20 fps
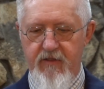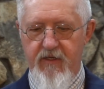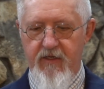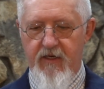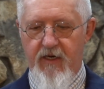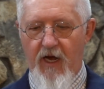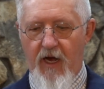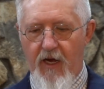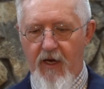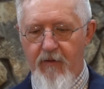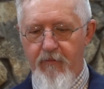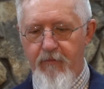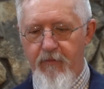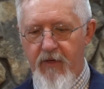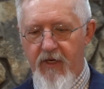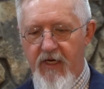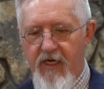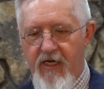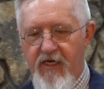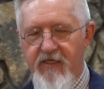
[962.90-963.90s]

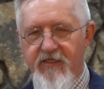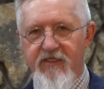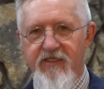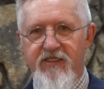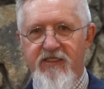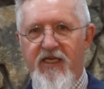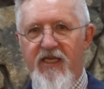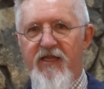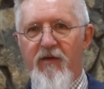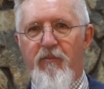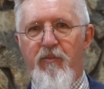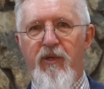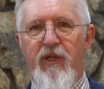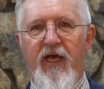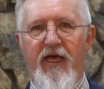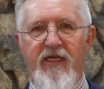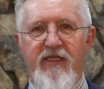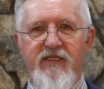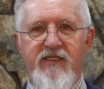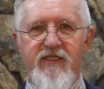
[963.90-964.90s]
Come, see the
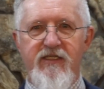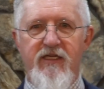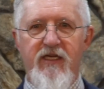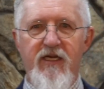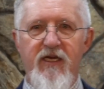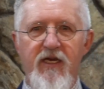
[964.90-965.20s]
place